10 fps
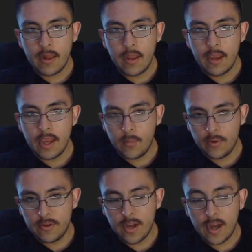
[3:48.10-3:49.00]

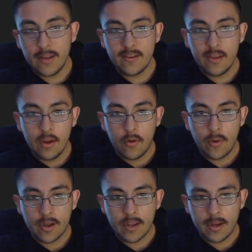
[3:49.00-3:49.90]
applesauce. We're
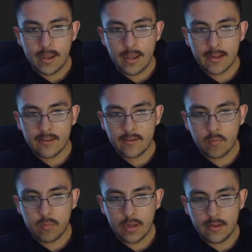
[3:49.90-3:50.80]
going to get x
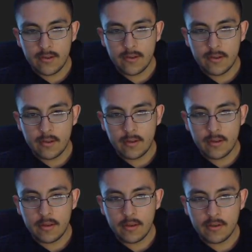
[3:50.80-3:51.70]
plus
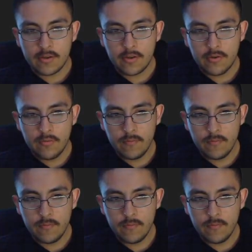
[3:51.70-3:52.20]
2,